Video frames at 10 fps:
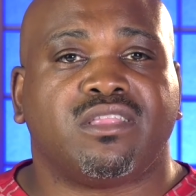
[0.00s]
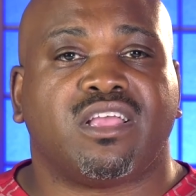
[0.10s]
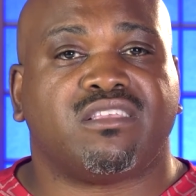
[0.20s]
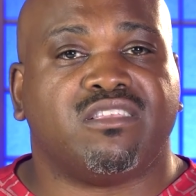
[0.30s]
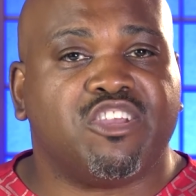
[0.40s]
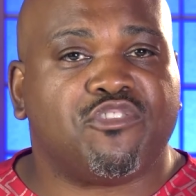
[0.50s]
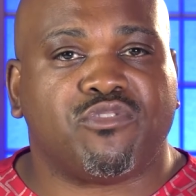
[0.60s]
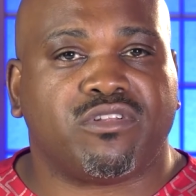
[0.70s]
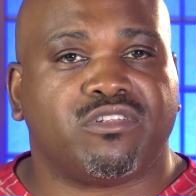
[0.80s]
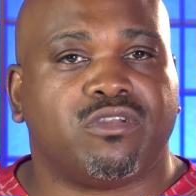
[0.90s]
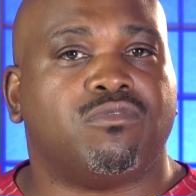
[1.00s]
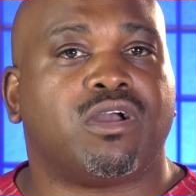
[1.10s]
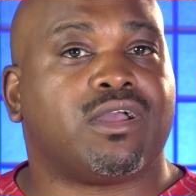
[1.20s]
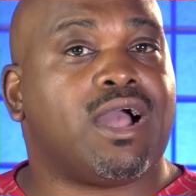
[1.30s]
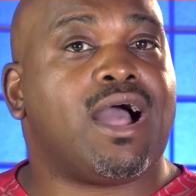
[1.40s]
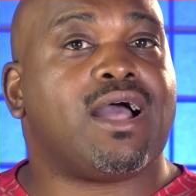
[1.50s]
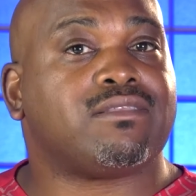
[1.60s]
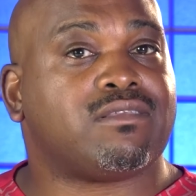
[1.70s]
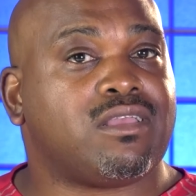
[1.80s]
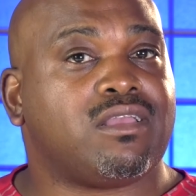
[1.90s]
that's different than what
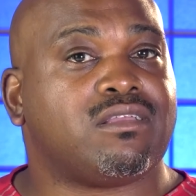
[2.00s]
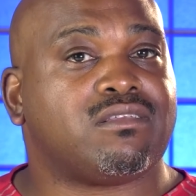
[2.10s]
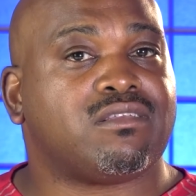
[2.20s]
God says,